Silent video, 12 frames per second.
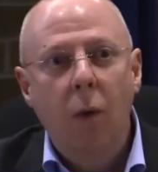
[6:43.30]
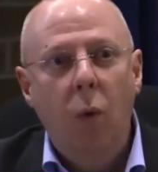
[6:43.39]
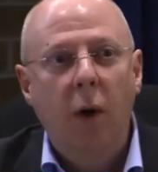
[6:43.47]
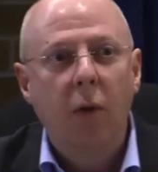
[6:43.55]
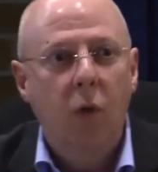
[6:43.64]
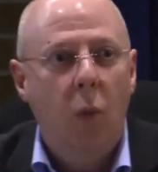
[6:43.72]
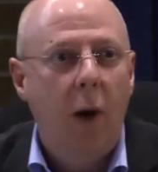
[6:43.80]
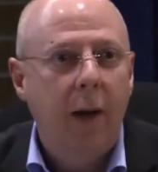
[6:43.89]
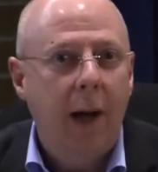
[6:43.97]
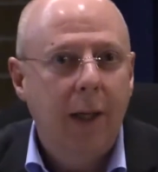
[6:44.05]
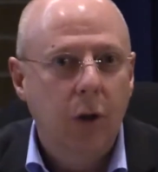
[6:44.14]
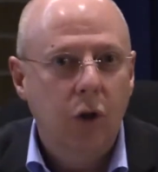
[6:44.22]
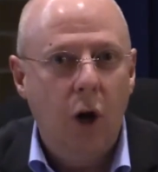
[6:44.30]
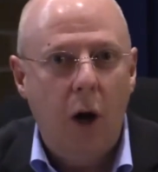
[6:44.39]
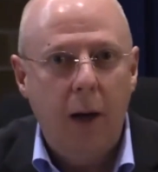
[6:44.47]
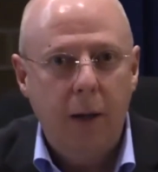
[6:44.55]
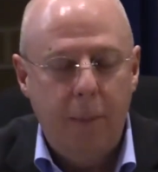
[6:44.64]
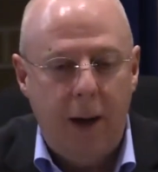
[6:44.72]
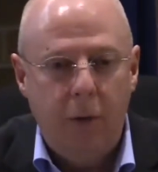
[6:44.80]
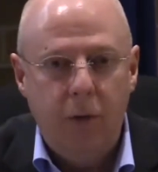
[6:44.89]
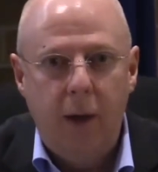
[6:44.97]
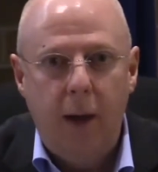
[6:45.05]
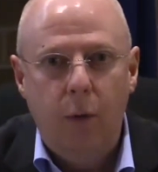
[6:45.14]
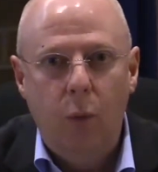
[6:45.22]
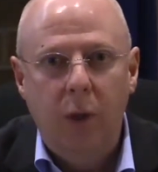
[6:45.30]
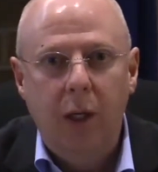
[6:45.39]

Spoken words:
One I can talk about that